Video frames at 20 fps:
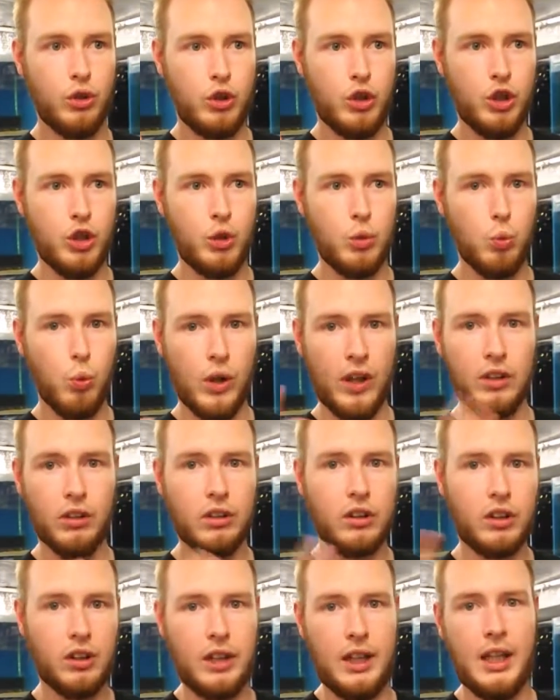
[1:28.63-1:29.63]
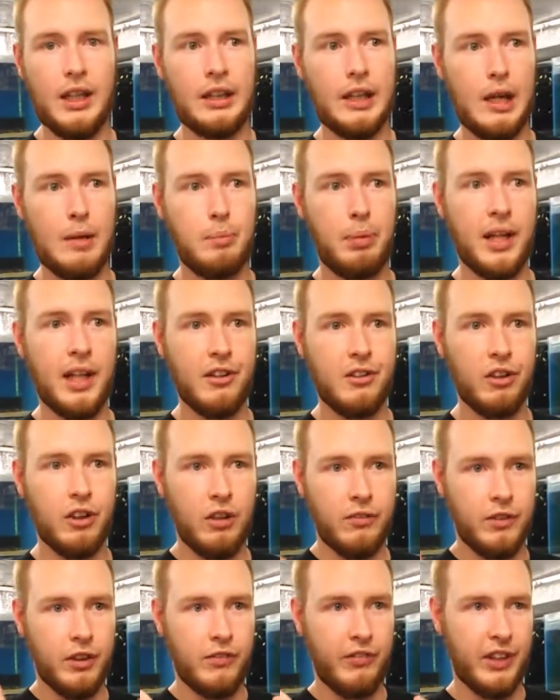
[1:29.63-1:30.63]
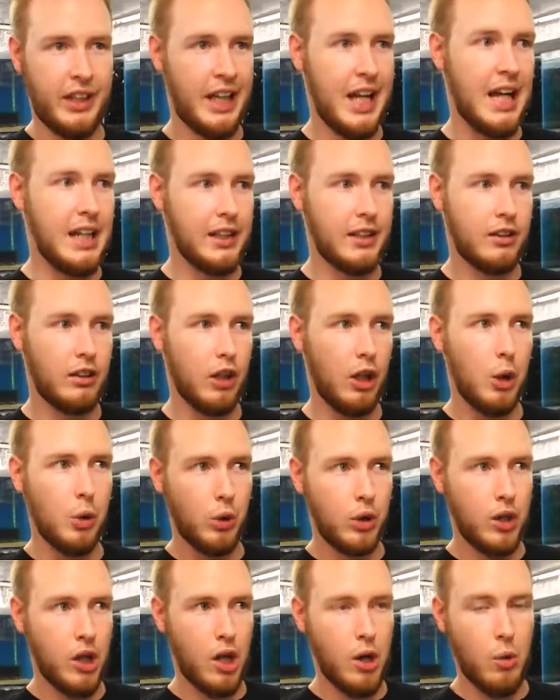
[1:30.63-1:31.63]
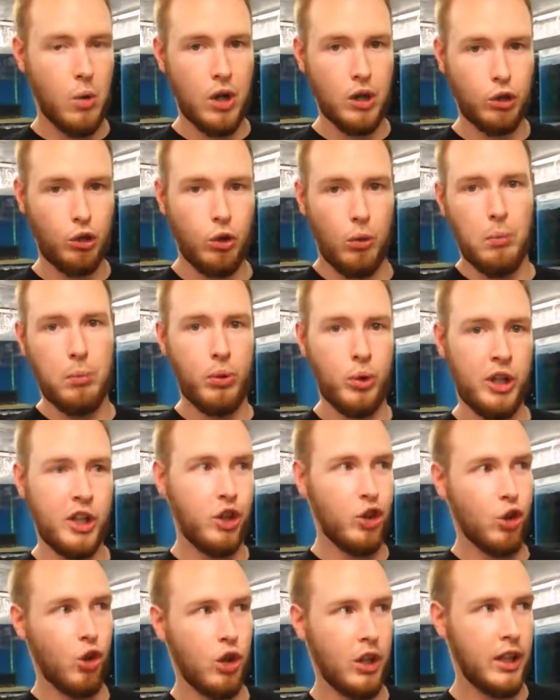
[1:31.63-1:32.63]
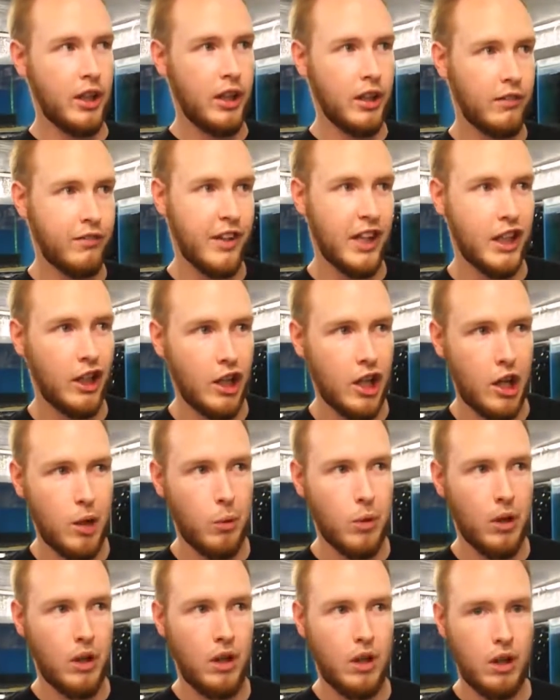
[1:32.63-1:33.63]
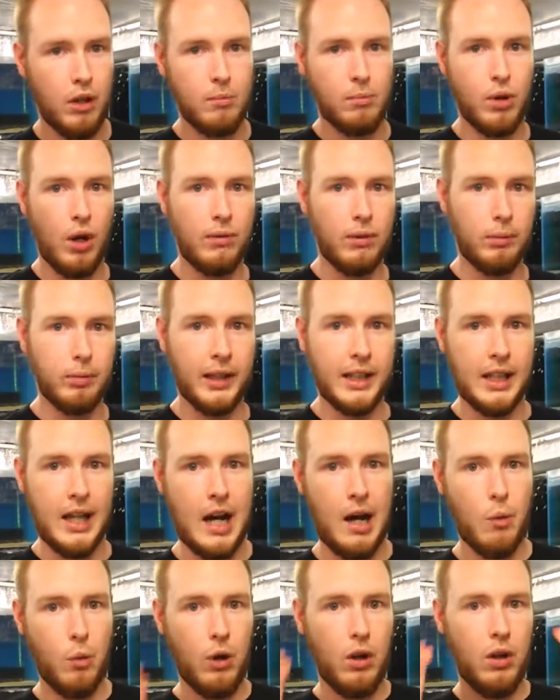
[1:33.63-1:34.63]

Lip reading: You will see a picture of the Vitalis logo at some point during this video, probably now.